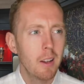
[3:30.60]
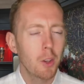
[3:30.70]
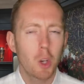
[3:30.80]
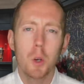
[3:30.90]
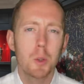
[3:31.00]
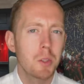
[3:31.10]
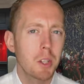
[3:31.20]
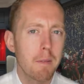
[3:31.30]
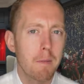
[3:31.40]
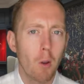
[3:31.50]
that goes on to
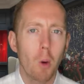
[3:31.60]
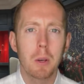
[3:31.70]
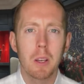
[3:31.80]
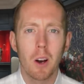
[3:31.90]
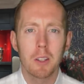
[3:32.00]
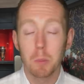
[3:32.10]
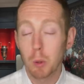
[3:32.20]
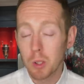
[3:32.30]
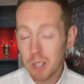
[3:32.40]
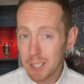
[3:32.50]
then flop at United
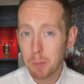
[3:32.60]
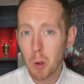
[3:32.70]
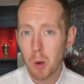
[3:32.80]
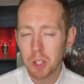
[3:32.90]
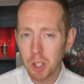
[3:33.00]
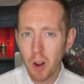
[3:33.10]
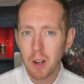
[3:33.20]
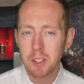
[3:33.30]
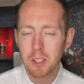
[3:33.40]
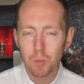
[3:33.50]
because let's be honest,
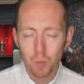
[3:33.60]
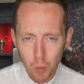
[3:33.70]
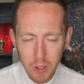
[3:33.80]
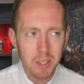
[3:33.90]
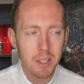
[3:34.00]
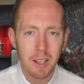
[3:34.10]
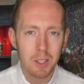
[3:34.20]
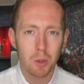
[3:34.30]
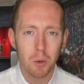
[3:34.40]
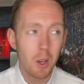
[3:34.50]
United's recent
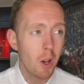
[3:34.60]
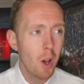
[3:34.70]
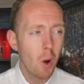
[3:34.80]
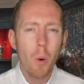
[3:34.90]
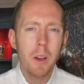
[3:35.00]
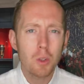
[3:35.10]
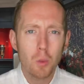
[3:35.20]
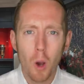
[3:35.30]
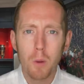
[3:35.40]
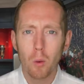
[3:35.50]
history, or
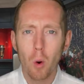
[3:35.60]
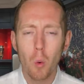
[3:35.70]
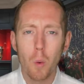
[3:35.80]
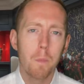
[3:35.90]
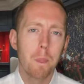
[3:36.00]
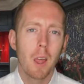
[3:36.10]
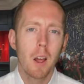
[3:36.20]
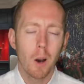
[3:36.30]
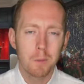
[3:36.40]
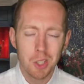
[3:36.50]
history overall,
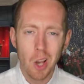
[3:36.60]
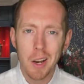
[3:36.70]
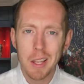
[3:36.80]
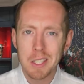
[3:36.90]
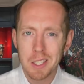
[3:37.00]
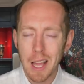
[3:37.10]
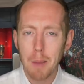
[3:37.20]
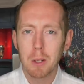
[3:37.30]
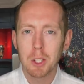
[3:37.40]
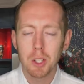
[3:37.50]
of signing
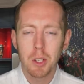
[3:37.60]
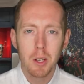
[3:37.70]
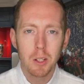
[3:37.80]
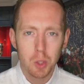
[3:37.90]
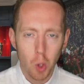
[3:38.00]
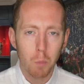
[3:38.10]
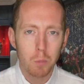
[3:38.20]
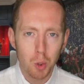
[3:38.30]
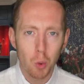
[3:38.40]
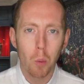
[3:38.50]
established
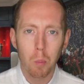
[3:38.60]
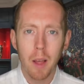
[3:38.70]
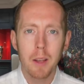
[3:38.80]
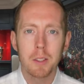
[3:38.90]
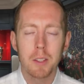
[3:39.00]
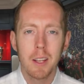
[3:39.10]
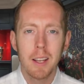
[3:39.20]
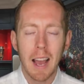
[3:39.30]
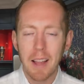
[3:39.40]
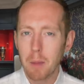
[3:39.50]
top draw players
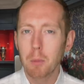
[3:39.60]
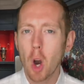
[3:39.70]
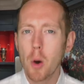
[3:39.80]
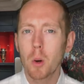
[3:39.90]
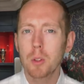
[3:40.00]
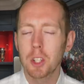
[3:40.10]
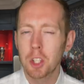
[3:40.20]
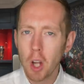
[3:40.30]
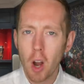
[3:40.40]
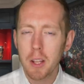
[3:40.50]
and them going on to
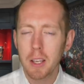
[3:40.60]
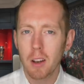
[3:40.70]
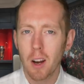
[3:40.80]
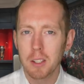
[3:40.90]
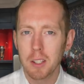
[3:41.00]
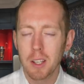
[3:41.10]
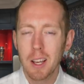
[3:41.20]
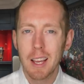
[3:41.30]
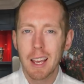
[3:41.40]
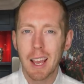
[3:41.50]
shine at United
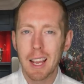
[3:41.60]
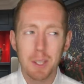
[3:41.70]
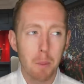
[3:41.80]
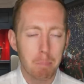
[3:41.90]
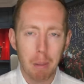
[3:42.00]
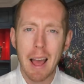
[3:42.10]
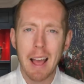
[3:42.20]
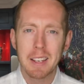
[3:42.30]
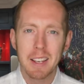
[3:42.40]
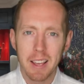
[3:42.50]
is a
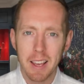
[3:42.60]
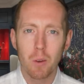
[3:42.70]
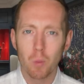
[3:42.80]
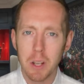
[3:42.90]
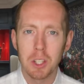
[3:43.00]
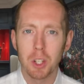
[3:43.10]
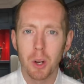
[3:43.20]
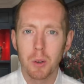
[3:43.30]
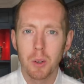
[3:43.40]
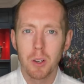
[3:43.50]
bad hit
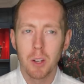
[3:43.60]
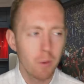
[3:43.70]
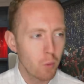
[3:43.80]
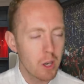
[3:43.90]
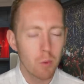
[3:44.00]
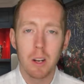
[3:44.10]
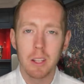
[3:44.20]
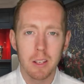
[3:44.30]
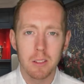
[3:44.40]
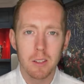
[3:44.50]
ratio. It really,
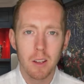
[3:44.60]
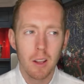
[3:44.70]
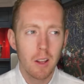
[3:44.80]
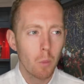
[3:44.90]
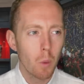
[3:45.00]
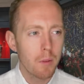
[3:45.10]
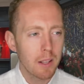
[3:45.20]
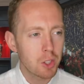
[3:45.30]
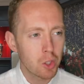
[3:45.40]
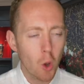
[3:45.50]
really is. We've
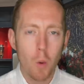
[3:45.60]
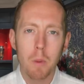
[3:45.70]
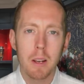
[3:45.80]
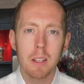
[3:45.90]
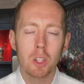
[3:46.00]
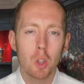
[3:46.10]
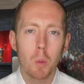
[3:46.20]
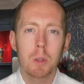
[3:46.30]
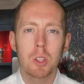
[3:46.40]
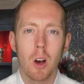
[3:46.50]
had so many
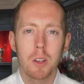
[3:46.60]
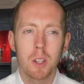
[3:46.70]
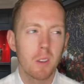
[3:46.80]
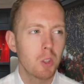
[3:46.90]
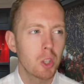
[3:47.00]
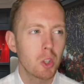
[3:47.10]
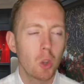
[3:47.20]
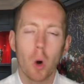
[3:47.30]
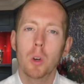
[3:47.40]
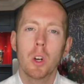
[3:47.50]
superstars that have just
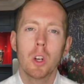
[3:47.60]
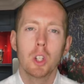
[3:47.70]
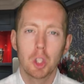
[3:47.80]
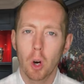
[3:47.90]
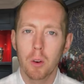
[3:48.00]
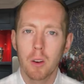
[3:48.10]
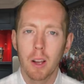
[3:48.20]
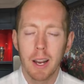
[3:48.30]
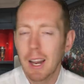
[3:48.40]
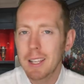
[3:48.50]
not shone,
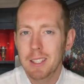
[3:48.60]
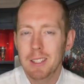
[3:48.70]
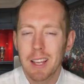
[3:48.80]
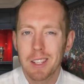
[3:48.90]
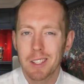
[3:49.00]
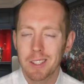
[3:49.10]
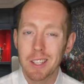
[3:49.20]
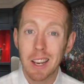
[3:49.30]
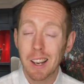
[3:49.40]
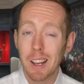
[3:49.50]
and Alexis Sanchez is
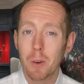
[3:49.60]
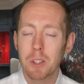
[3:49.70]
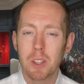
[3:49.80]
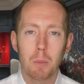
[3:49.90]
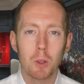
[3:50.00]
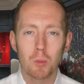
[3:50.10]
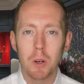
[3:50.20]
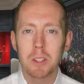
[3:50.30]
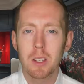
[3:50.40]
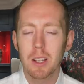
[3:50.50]
the clearest and most
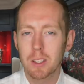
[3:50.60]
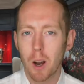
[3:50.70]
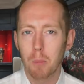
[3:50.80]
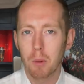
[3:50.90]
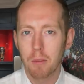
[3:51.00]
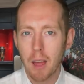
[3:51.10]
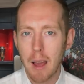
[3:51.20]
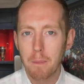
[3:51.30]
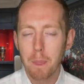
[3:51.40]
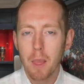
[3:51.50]
recent example of
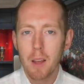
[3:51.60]
that.